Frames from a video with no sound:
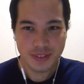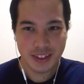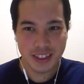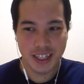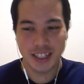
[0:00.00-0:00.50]

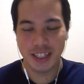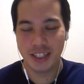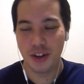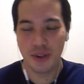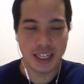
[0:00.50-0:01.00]
it's
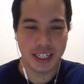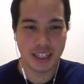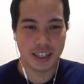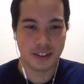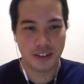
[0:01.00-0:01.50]
so easy to
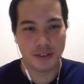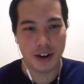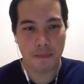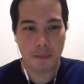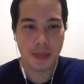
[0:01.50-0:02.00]
kill, right?
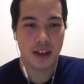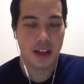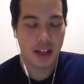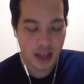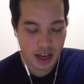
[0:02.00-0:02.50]

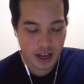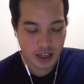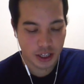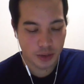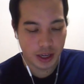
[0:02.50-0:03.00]
And
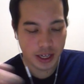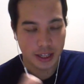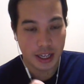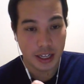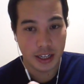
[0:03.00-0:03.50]
so you want to get
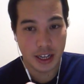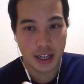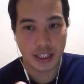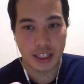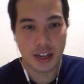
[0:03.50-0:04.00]

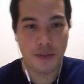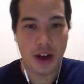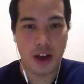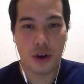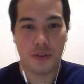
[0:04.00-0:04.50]
that
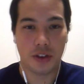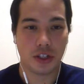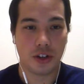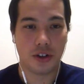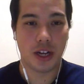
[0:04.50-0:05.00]
value off on
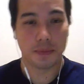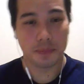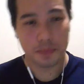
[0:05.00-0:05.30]
turn 9.